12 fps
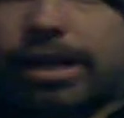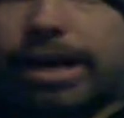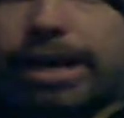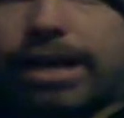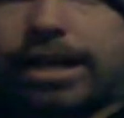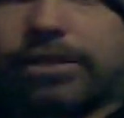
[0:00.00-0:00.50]

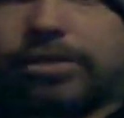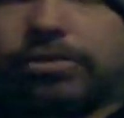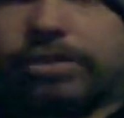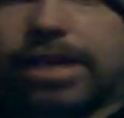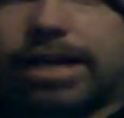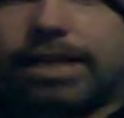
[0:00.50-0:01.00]
And you
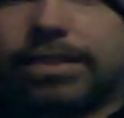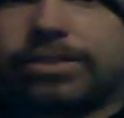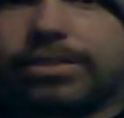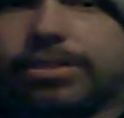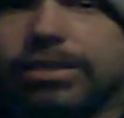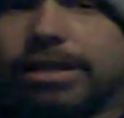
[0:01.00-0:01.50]
guys
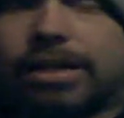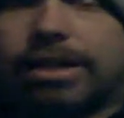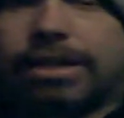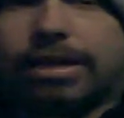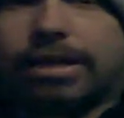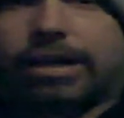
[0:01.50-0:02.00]

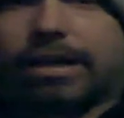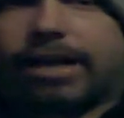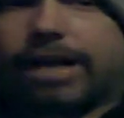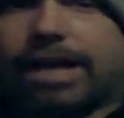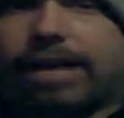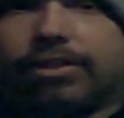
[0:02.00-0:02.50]

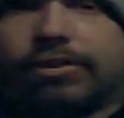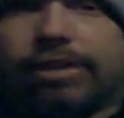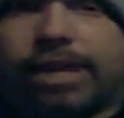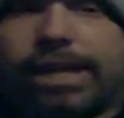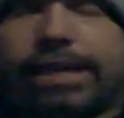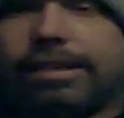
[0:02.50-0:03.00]
have a
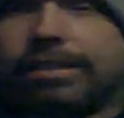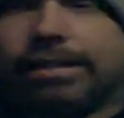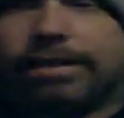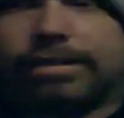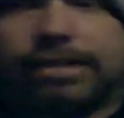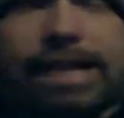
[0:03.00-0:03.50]
great
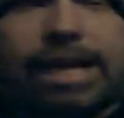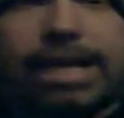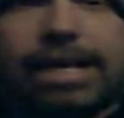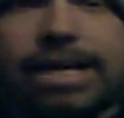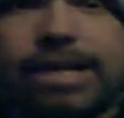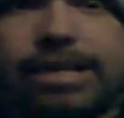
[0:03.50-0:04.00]

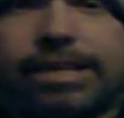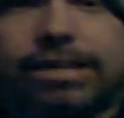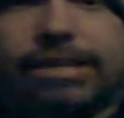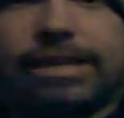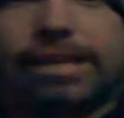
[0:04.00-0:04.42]
day, and